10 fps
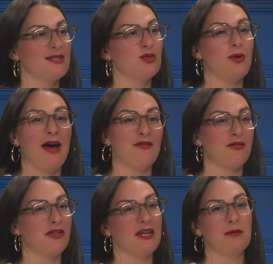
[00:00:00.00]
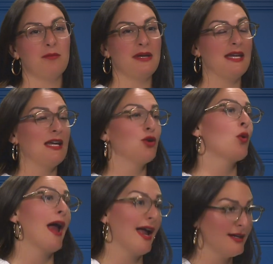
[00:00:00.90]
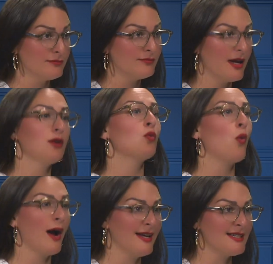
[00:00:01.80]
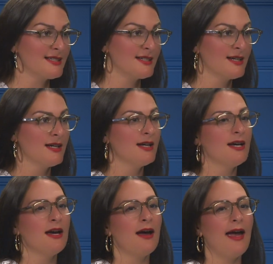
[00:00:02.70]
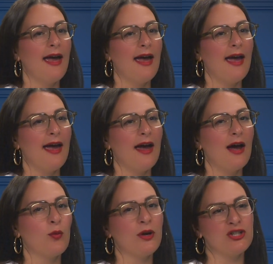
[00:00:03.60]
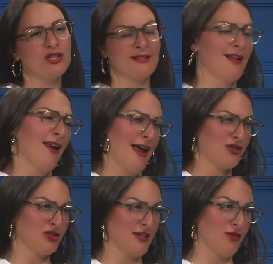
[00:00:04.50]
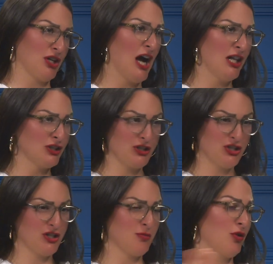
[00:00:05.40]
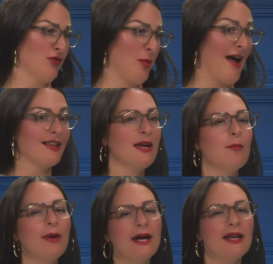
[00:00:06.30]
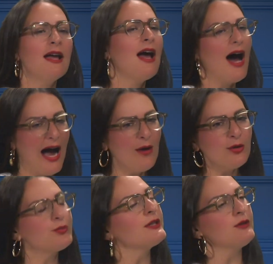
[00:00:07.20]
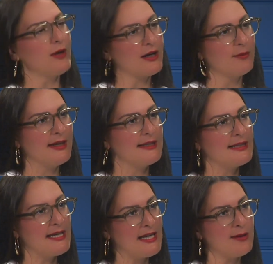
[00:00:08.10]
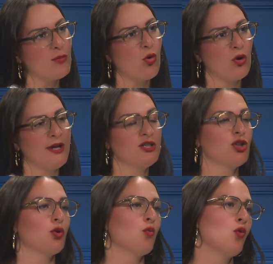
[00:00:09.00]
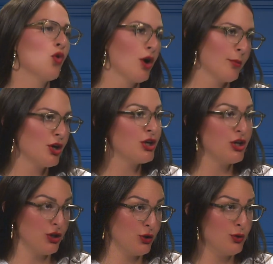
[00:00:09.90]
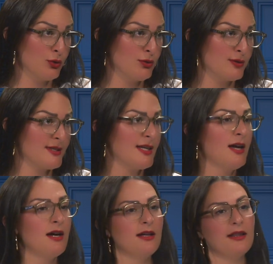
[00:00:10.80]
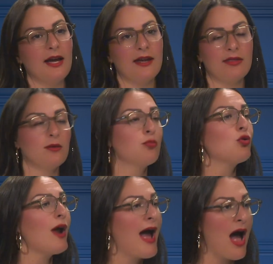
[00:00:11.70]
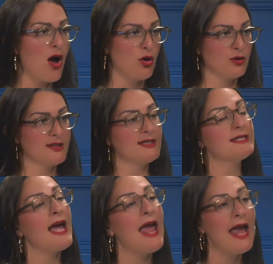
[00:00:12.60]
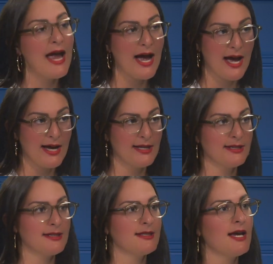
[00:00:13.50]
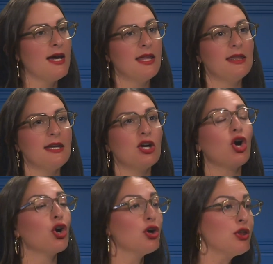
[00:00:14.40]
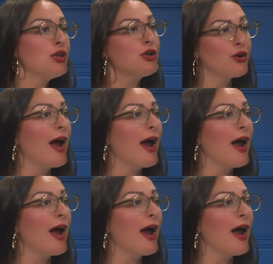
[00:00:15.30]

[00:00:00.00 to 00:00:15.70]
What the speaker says: to have everything be gray and white, which is not actually even a color, it's just more of a palette. But I would really recommend leaning more into the warmer hues, like the browns, the tans, the earthier